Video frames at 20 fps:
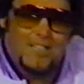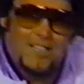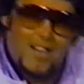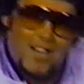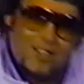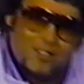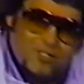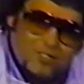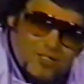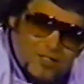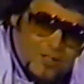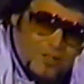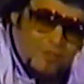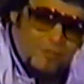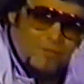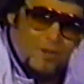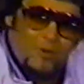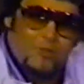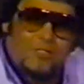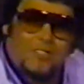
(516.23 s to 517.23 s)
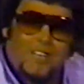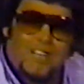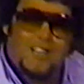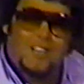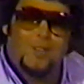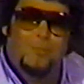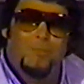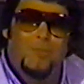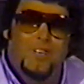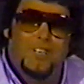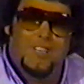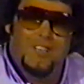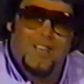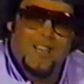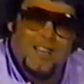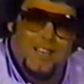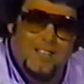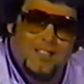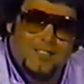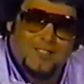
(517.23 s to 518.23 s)
I'll see you folks down there Monday
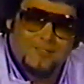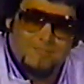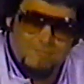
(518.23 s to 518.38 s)
night.